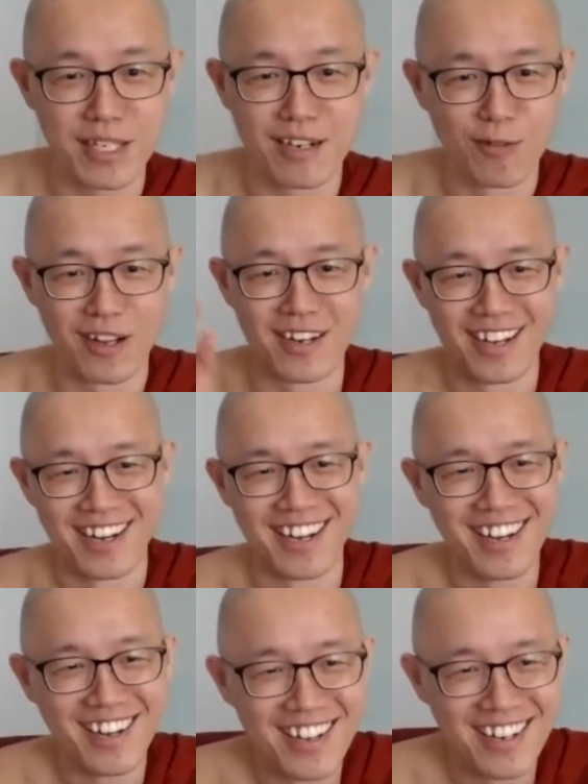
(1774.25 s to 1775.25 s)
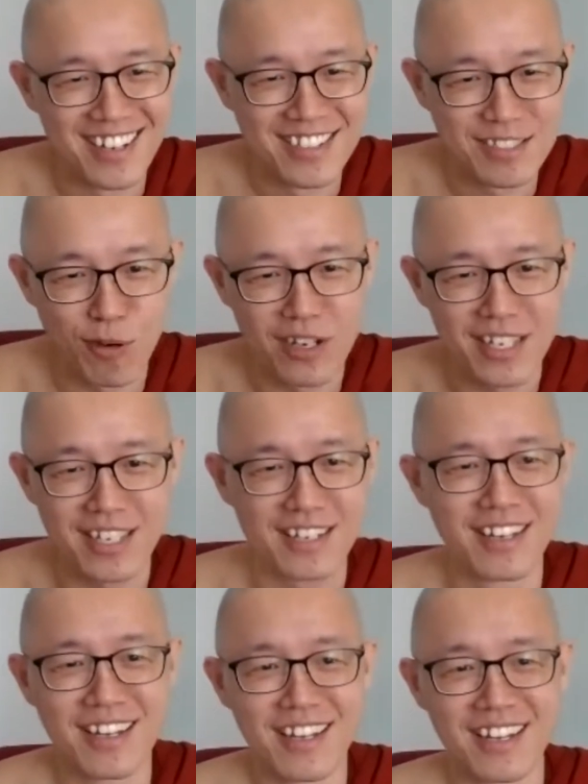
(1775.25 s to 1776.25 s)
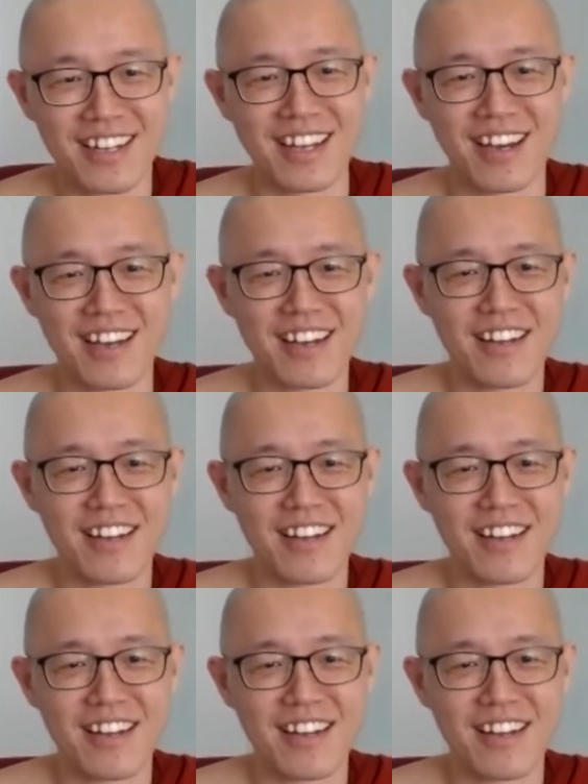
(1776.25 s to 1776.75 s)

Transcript: Award, a small kid. Yeah.